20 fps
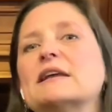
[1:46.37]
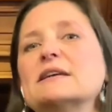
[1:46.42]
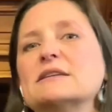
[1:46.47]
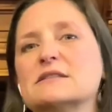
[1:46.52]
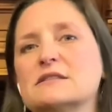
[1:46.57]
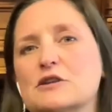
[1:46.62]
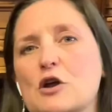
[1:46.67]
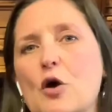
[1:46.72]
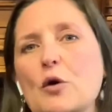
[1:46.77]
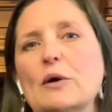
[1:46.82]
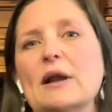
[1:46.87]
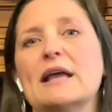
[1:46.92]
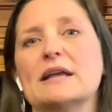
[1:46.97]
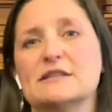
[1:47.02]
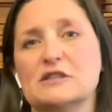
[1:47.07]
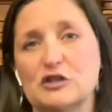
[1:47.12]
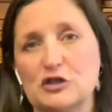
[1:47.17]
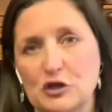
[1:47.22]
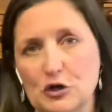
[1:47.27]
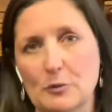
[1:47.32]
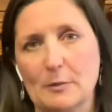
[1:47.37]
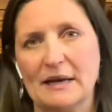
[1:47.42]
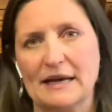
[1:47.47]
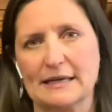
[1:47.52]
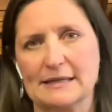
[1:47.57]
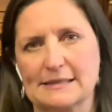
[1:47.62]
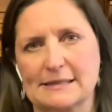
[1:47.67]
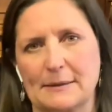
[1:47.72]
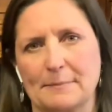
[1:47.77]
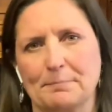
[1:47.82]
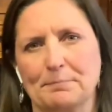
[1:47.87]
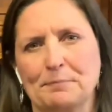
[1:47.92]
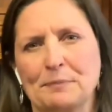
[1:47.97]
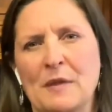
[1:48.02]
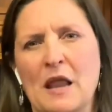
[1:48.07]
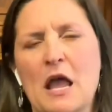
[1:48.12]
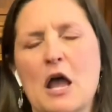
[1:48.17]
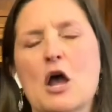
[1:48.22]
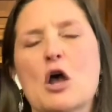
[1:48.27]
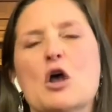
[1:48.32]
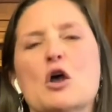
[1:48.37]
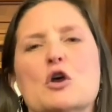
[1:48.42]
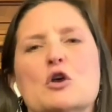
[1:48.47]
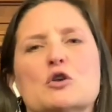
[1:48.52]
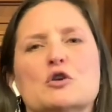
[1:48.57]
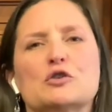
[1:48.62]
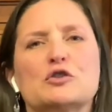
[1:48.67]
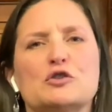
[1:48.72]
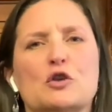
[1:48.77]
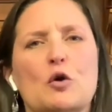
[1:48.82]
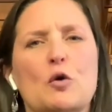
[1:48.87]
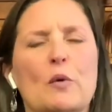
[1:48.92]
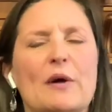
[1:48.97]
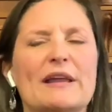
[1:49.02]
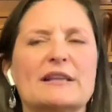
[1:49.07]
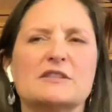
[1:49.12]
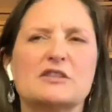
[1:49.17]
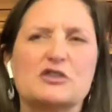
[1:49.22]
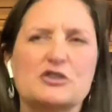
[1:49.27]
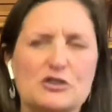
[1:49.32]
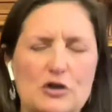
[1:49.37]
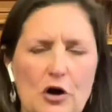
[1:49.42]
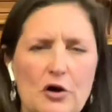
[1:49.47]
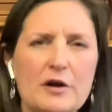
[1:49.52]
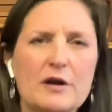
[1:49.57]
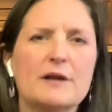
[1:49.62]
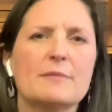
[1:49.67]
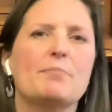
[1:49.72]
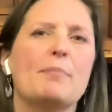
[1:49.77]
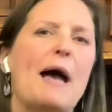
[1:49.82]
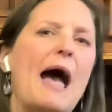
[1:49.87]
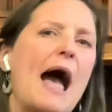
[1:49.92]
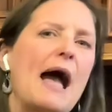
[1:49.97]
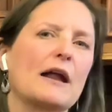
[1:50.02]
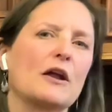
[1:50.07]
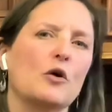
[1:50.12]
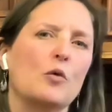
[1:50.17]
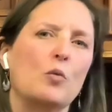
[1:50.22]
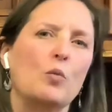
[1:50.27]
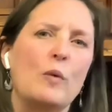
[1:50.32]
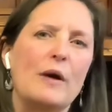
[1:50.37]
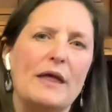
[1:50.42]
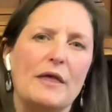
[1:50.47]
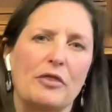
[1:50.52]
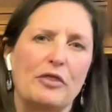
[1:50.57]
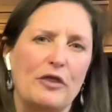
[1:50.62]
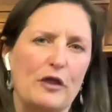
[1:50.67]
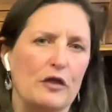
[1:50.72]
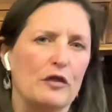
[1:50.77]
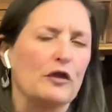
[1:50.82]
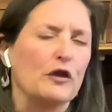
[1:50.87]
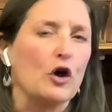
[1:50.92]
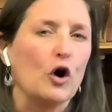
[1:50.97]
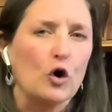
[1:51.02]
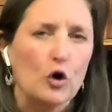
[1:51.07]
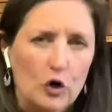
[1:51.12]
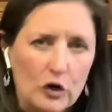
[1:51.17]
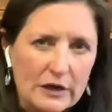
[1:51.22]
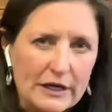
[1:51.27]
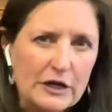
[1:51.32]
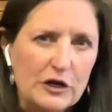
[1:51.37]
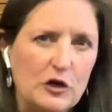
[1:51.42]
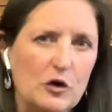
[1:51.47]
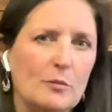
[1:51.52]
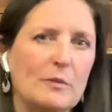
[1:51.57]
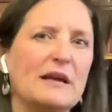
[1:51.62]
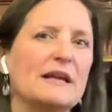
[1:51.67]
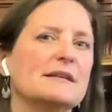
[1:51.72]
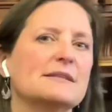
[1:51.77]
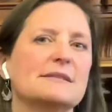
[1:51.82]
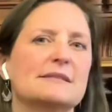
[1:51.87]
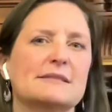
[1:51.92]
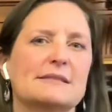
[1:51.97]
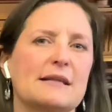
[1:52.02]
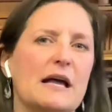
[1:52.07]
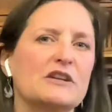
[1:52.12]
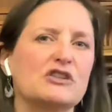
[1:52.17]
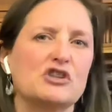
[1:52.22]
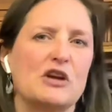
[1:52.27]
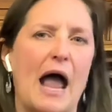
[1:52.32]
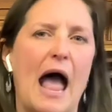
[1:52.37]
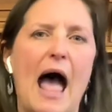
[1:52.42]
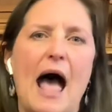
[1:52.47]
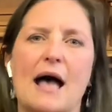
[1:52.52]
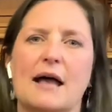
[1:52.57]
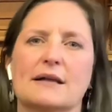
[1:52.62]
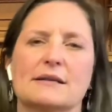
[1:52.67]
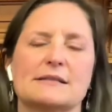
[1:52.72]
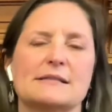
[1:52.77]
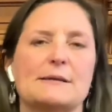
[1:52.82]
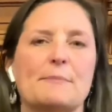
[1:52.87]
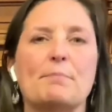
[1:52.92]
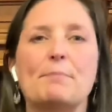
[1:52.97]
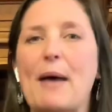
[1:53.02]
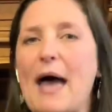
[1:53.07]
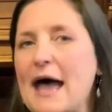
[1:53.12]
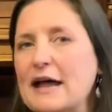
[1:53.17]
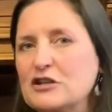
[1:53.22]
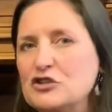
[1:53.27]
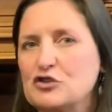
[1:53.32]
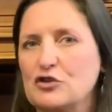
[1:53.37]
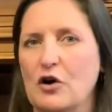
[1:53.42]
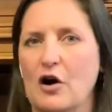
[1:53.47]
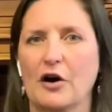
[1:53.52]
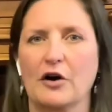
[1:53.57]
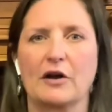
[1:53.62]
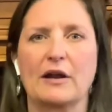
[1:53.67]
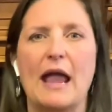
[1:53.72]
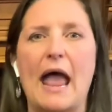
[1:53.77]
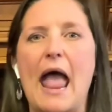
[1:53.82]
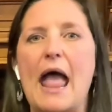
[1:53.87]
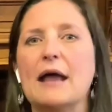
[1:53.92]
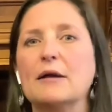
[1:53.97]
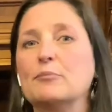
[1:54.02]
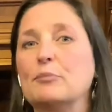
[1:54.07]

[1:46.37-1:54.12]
is known as humanism. So it started back with early humanists such as Petrarch and